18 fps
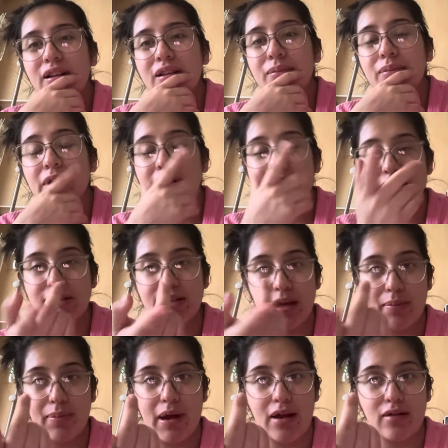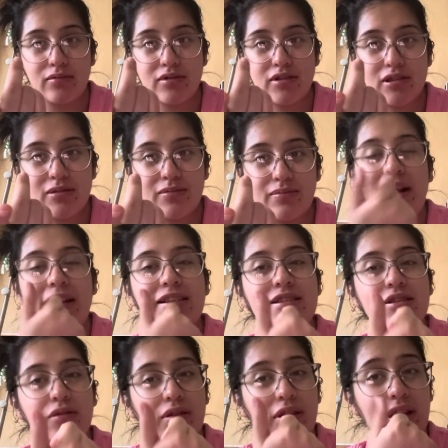but he's 8 pounds. I
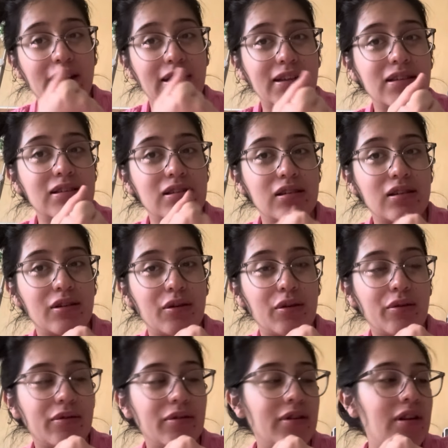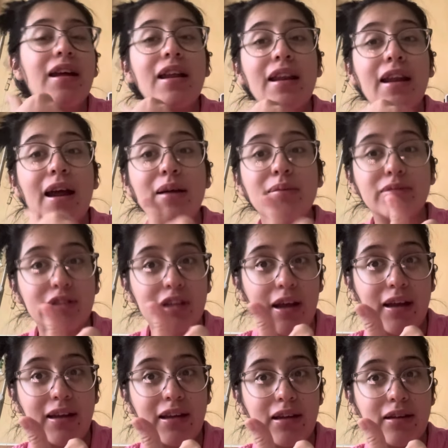still think he's little, and I'm
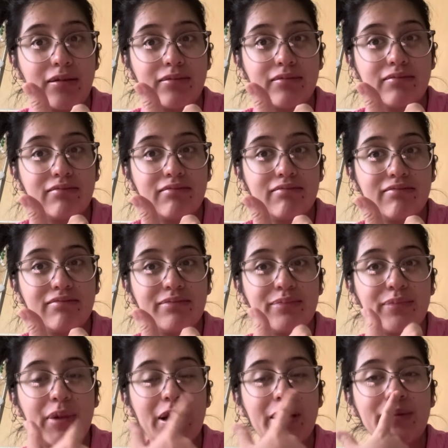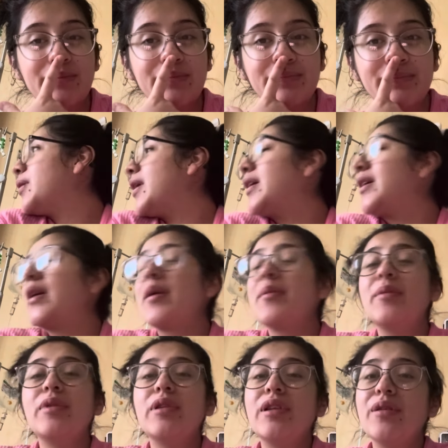tiny. But I
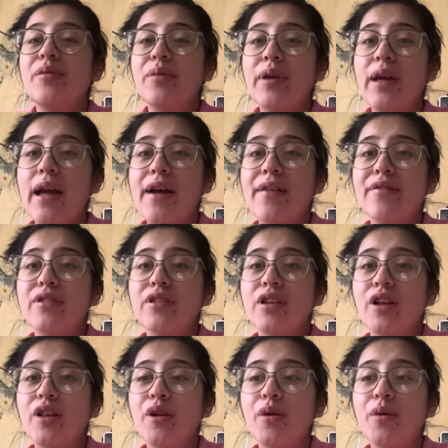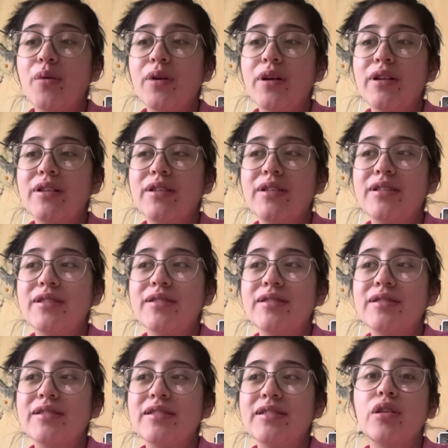can't believe we have another one.
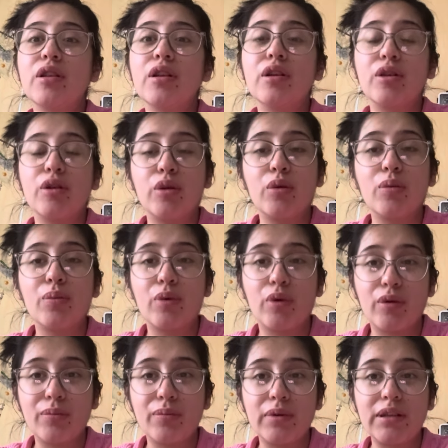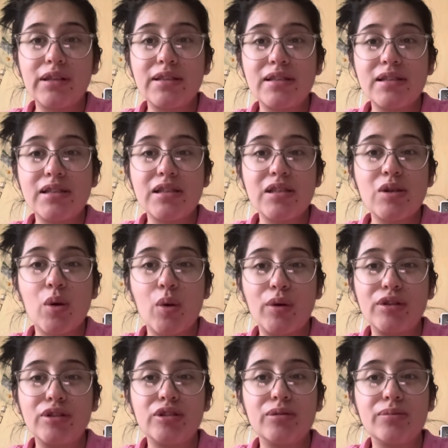The newborn bliss is
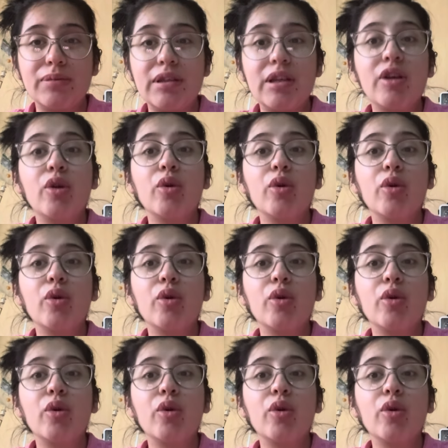going to be